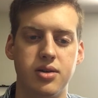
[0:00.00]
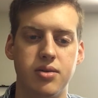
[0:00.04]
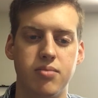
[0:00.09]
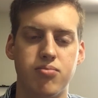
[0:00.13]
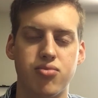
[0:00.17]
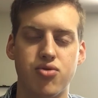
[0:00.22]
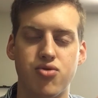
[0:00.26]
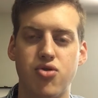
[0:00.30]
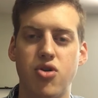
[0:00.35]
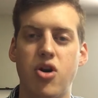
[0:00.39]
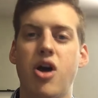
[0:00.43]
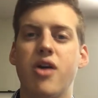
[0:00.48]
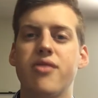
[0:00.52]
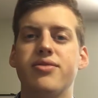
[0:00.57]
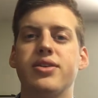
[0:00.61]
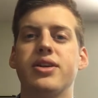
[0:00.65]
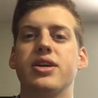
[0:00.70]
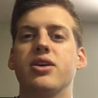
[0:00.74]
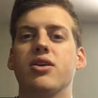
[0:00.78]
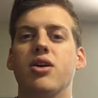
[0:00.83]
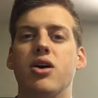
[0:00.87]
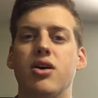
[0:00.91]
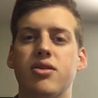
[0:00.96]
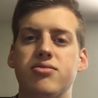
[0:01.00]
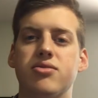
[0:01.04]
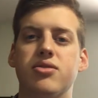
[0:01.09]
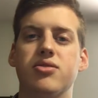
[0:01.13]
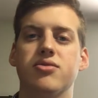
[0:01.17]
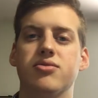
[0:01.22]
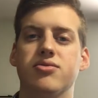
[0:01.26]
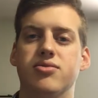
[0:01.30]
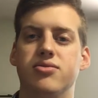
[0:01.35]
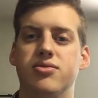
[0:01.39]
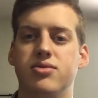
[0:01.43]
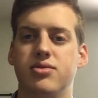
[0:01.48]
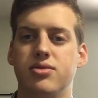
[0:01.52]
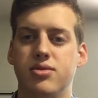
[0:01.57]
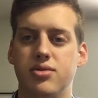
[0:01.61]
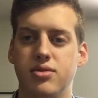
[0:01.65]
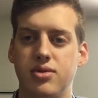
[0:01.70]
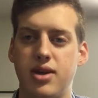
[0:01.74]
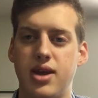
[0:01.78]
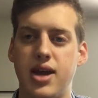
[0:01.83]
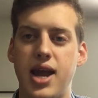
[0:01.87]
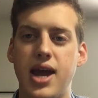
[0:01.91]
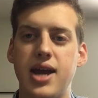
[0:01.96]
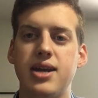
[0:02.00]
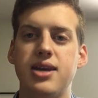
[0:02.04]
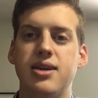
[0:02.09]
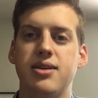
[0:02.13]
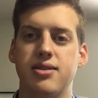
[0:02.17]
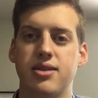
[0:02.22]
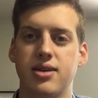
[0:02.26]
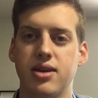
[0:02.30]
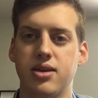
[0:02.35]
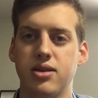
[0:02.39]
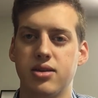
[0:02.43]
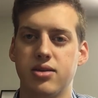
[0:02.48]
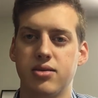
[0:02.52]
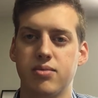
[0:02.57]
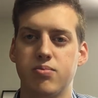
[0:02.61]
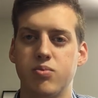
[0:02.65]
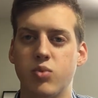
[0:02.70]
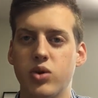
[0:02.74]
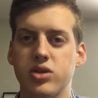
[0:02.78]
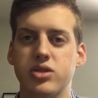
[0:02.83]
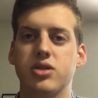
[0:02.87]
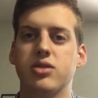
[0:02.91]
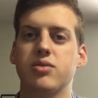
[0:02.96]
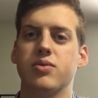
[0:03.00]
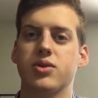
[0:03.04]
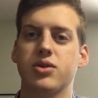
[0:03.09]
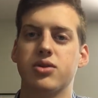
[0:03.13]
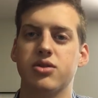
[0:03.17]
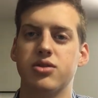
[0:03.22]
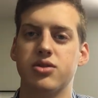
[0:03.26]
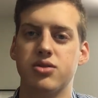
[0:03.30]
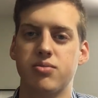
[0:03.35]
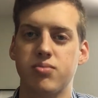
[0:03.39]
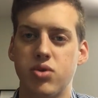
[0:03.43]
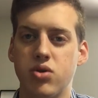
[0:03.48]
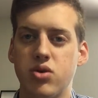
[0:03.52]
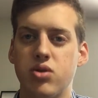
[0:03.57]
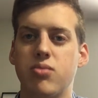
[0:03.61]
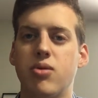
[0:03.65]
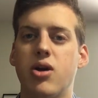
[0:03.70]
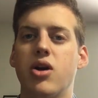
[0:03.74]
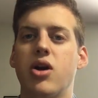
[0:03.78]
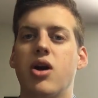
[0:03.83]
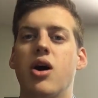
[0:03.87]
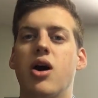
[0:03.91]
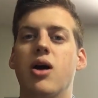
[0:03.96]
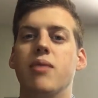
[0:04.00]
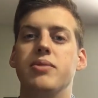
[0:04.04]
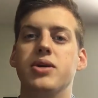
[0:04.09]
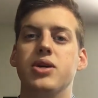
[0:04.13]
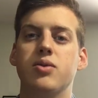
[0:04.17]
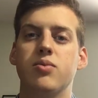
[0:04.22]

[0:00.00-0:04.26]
profiting off of anything, whether it's a Pokemon hobby,